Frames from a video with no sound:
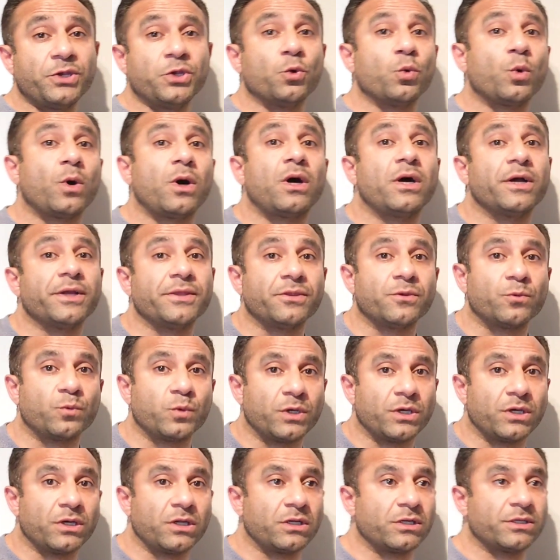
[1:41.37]
where you are in the
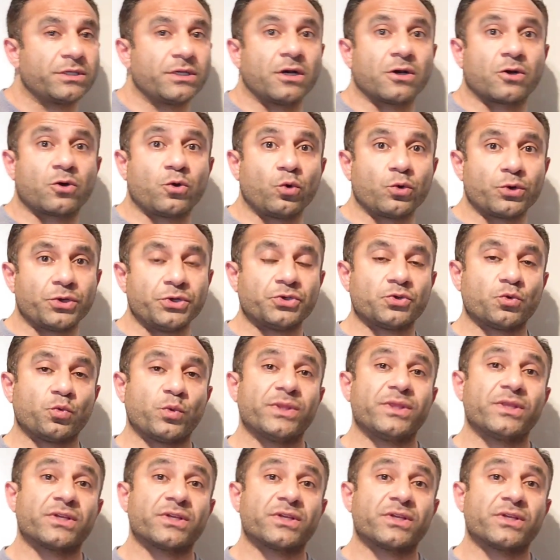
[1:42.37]
world according to